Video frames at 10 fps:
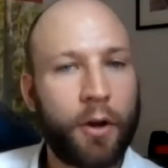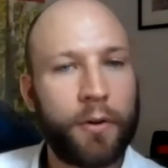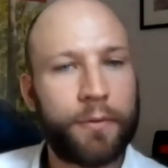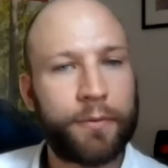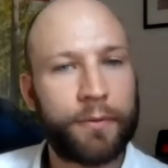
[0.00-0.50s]

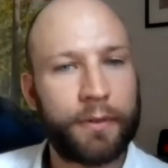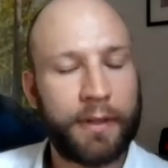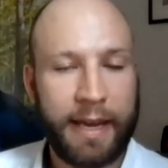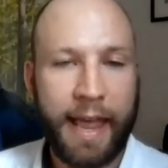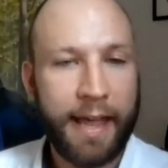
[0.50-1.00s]
off
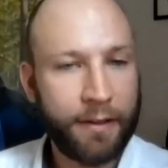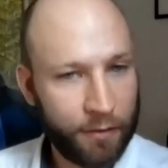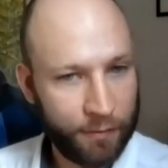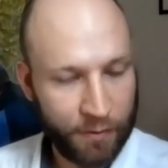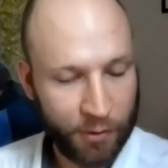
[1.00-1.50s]
the
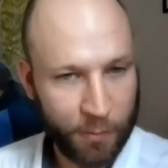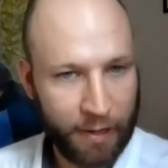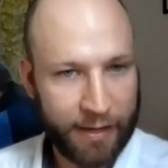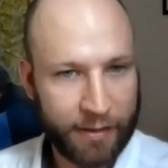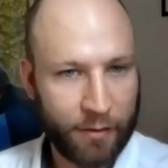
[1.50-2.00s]
end of the
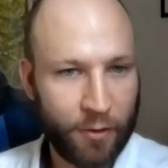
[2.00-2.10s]
spread